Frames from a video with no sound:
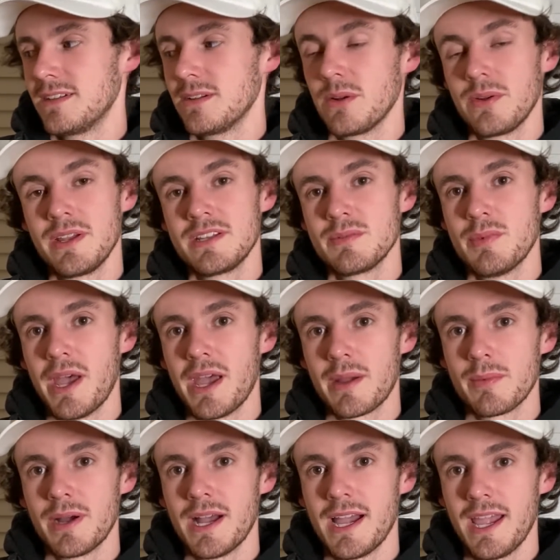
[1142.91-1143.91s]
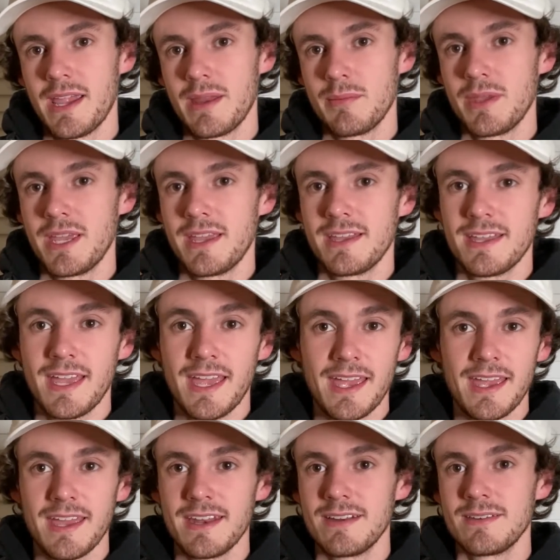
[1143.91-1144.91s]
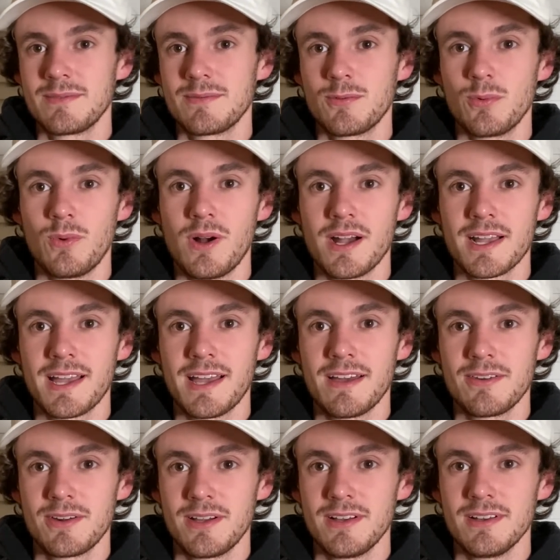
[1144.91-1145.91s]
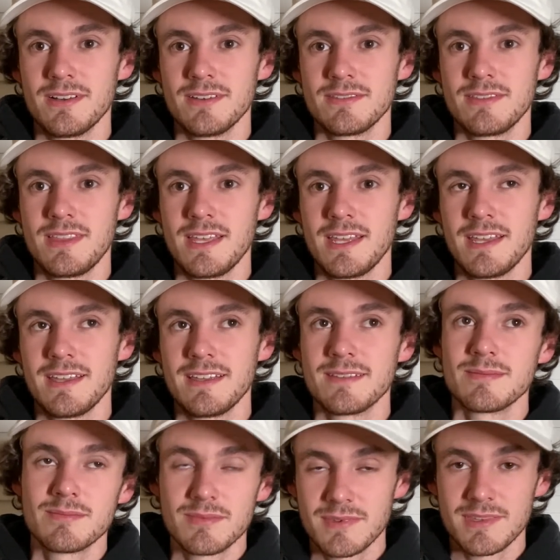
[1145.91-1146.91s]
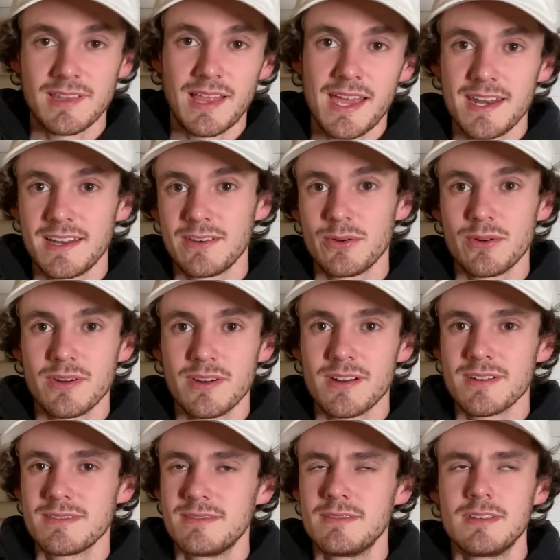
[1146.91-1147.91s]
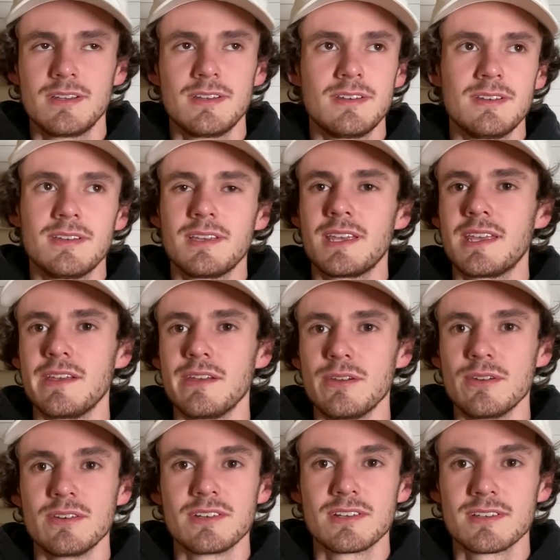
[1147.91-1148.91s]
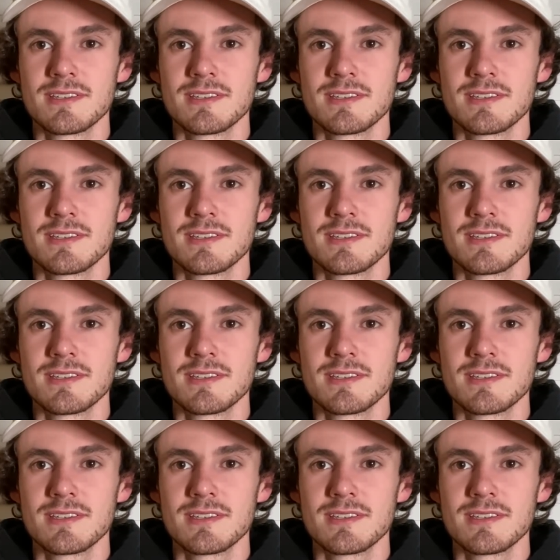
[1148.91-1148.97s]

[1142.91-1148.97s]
reach back behind me, and walk out of the sliding door, huge.